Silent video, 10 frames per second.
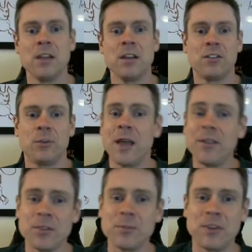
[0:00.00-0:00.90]
So we have
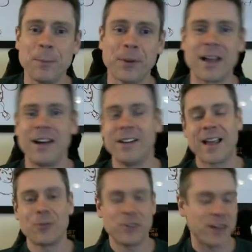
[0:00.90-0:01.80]
some simple
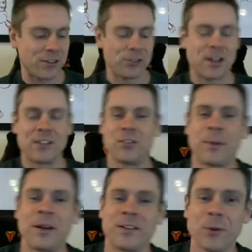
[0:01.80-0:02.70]
counting exercises, but
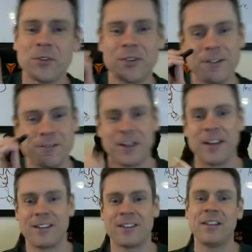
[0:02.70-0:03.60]
it's always very funny
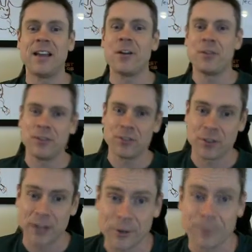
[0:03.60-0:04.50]
to see how these turn
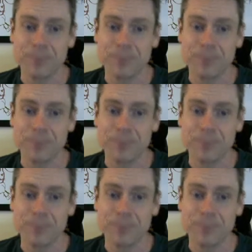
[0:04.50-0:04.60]
out.